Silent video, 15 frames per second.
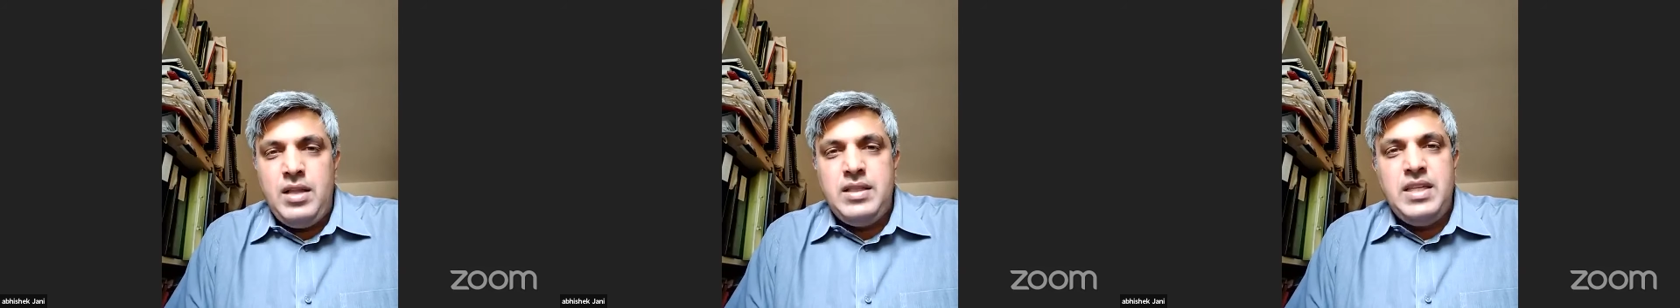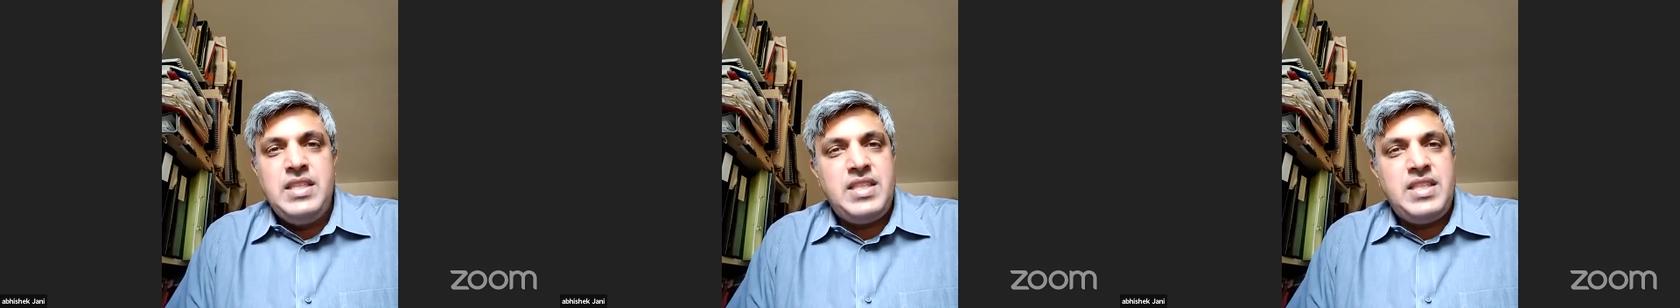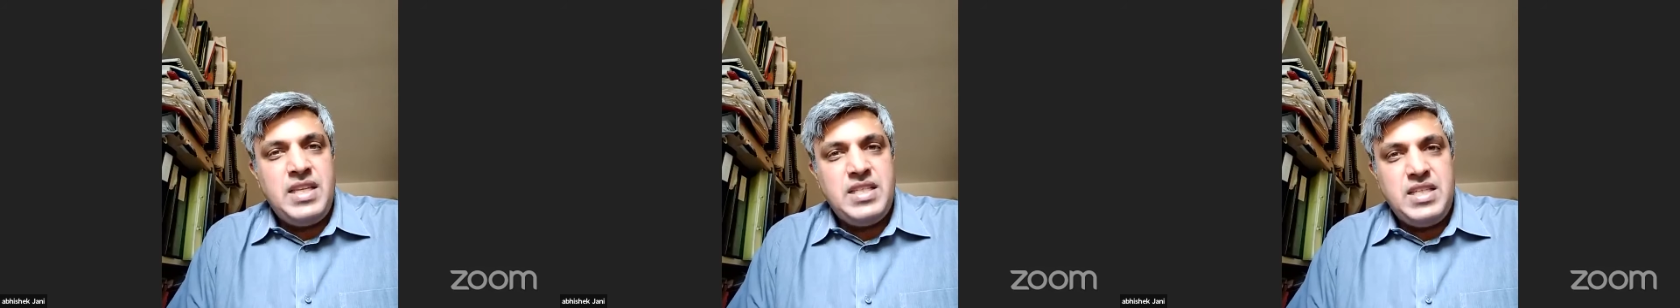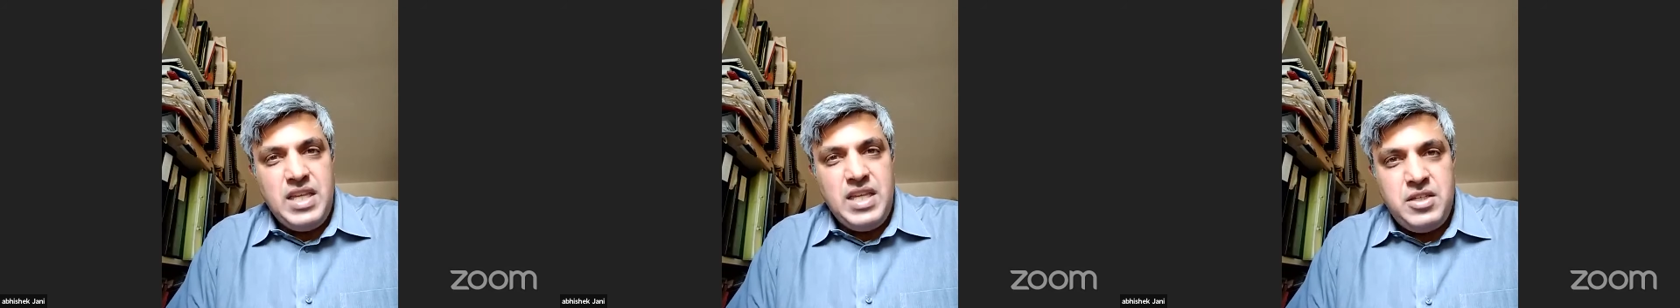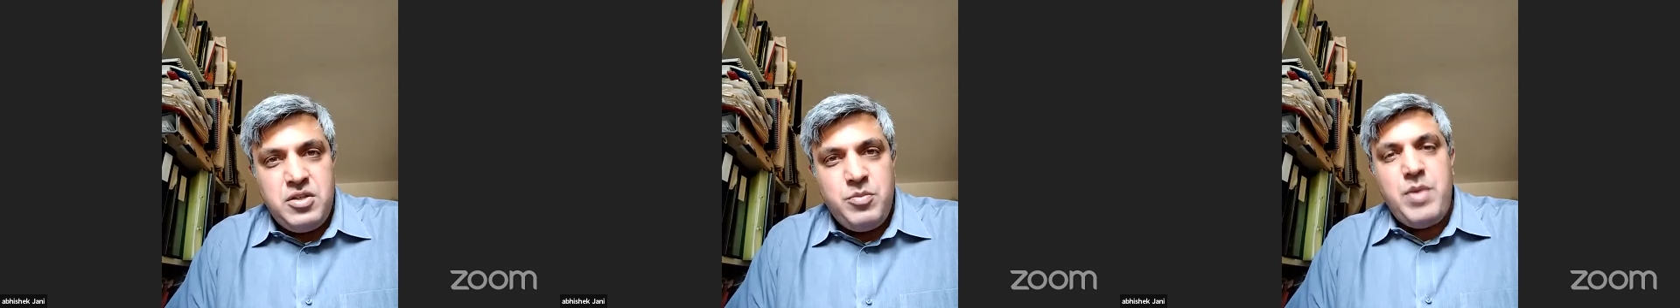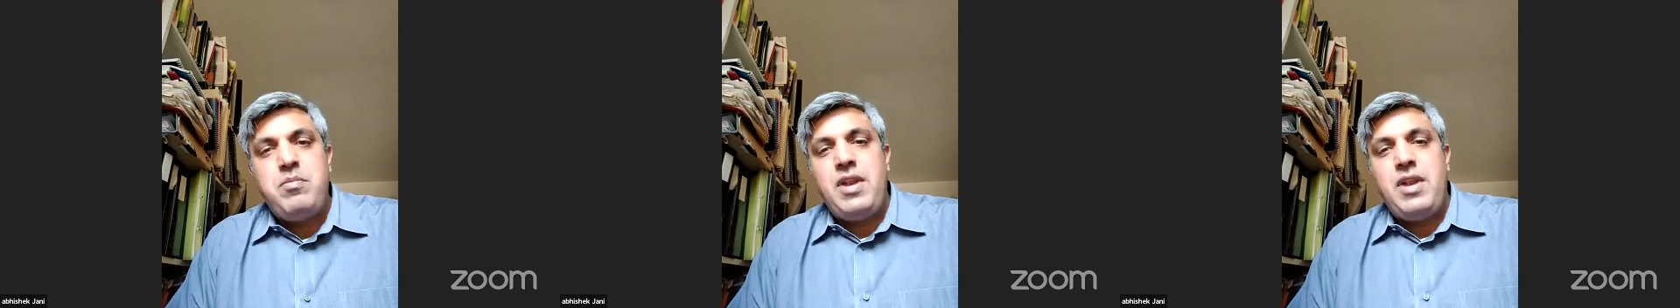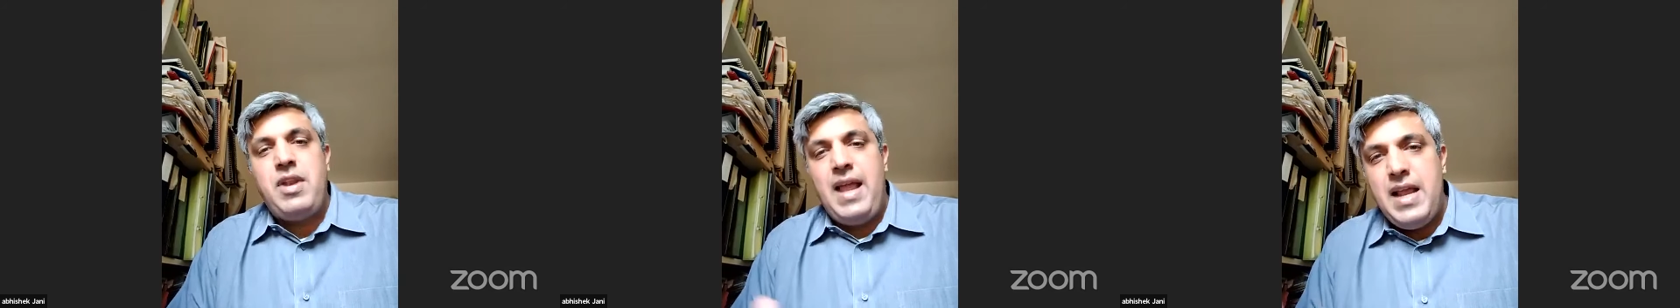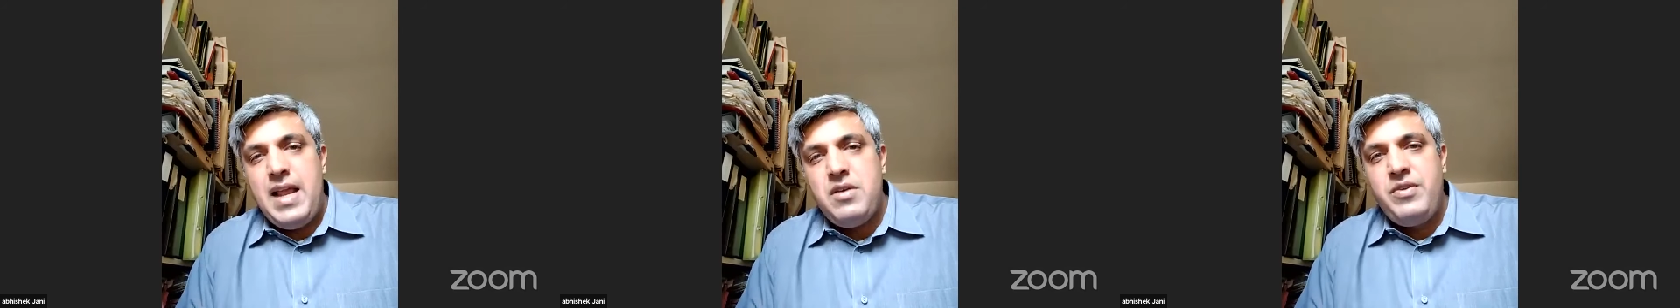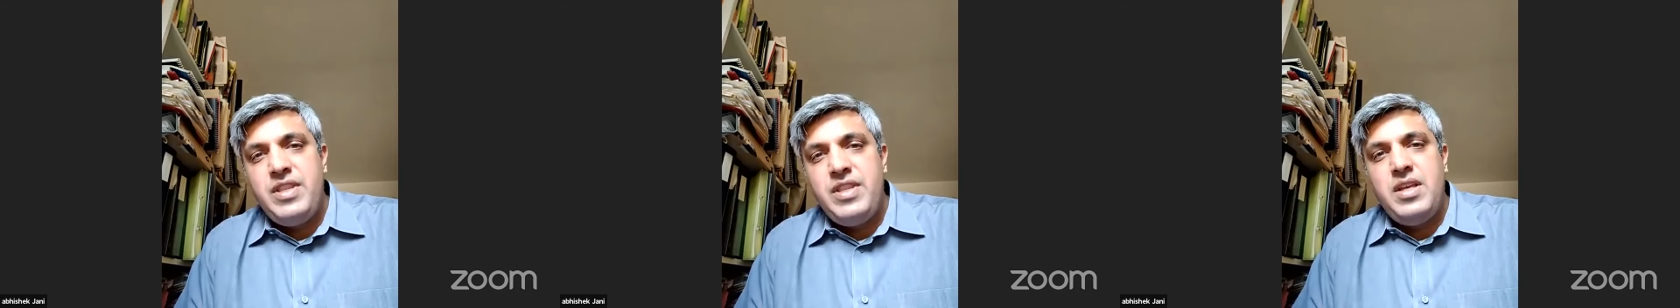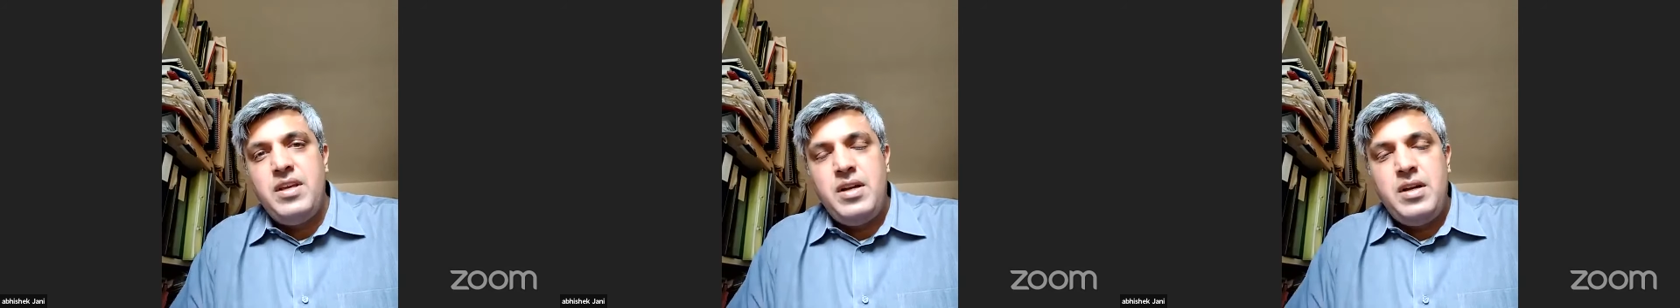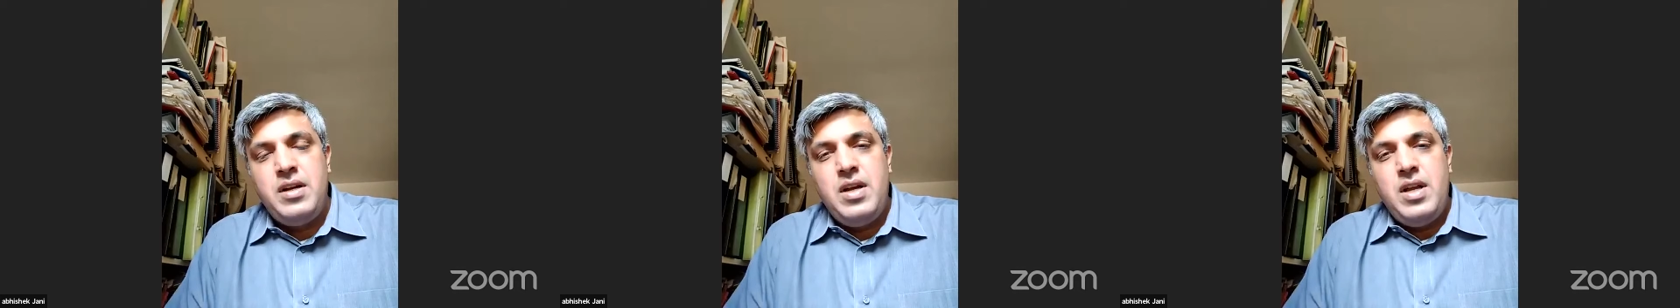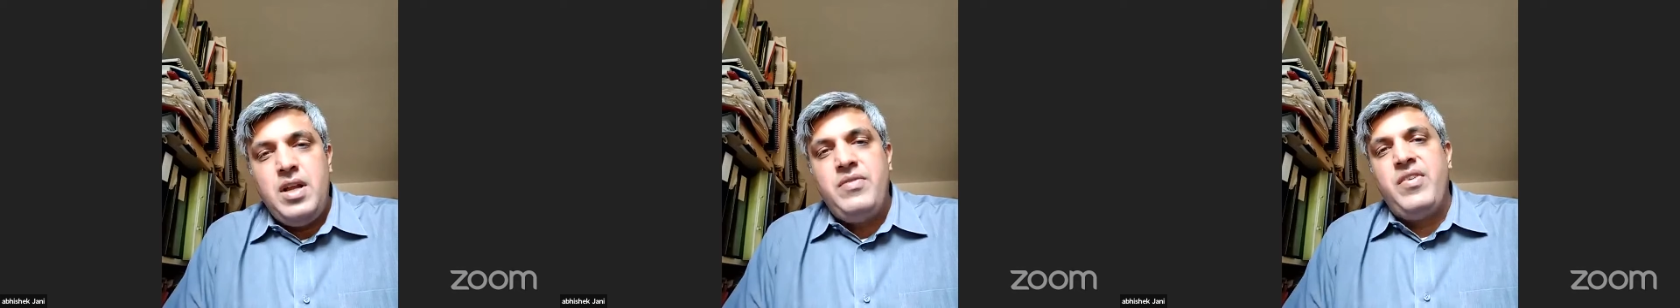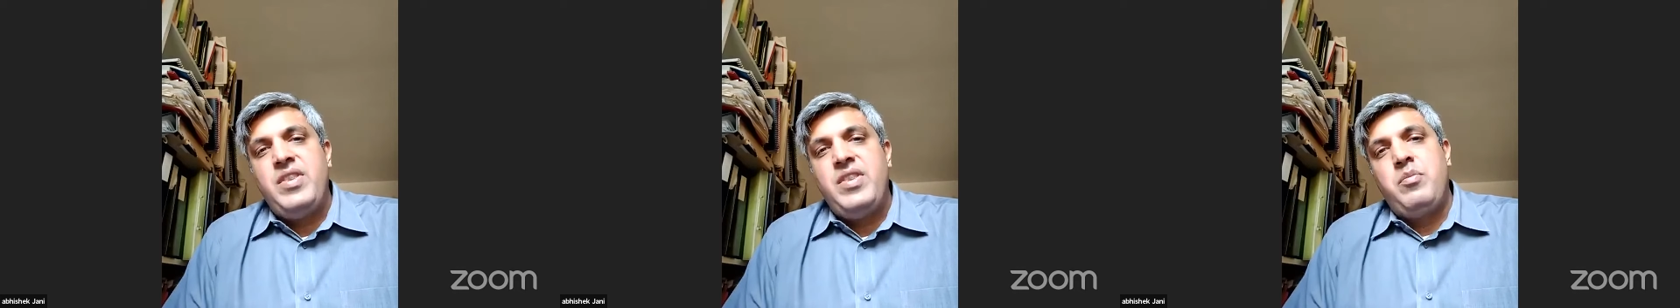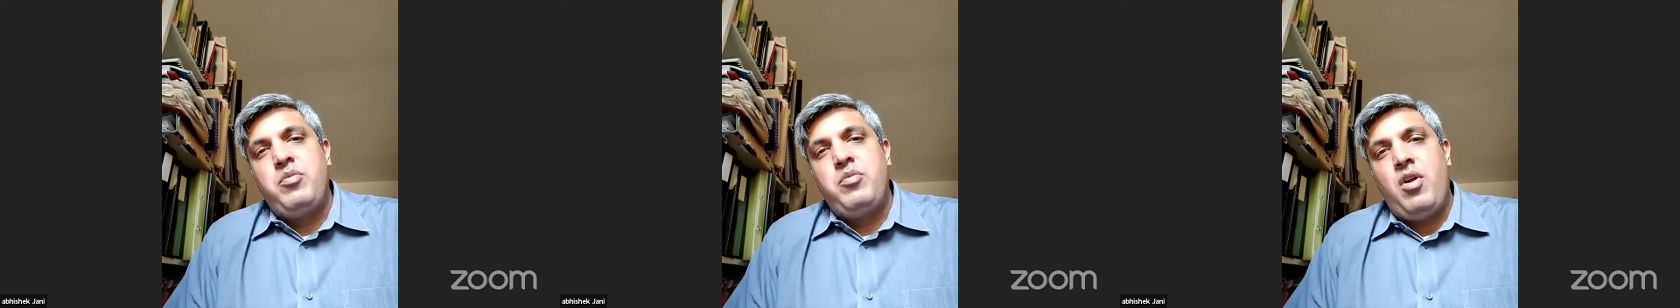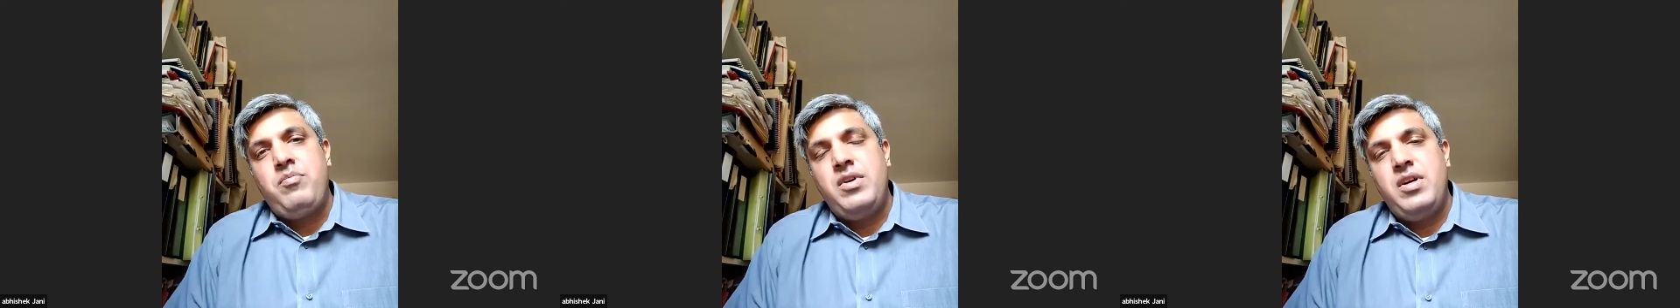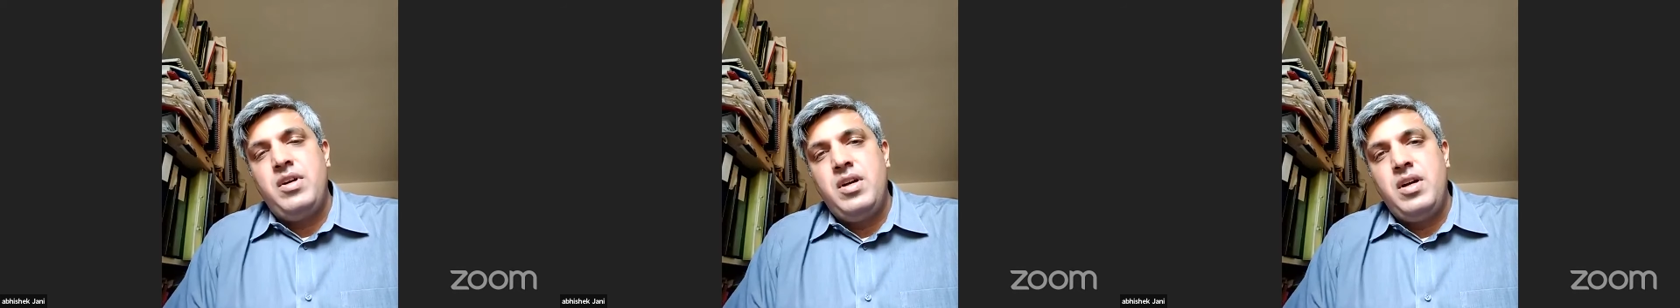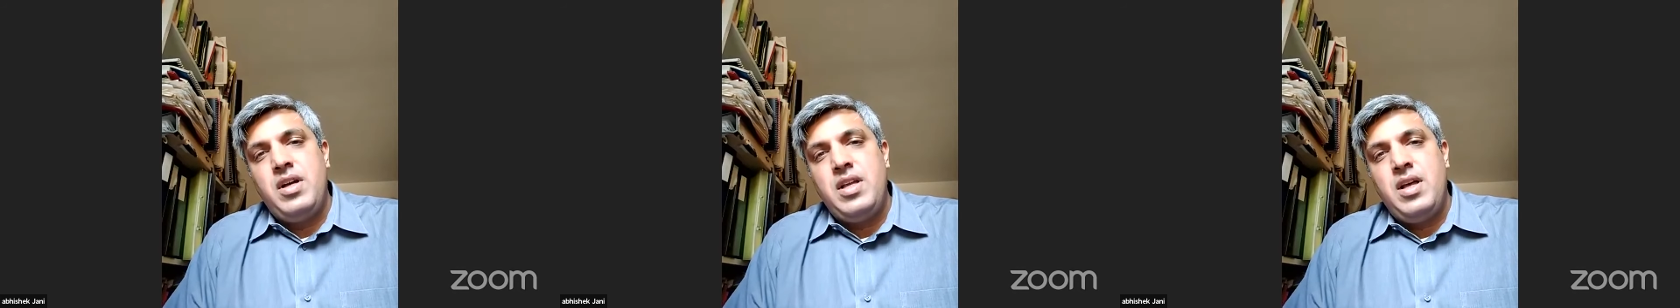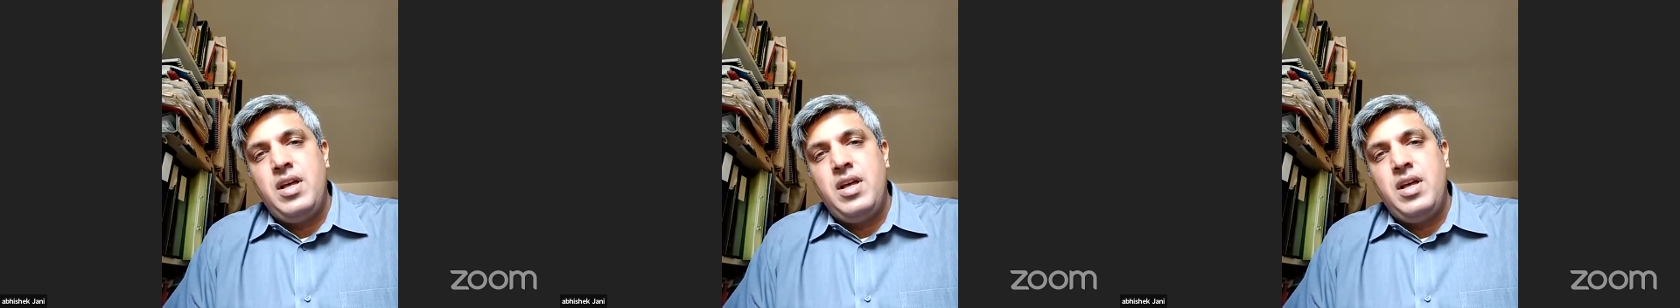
These things need to be planned with a proper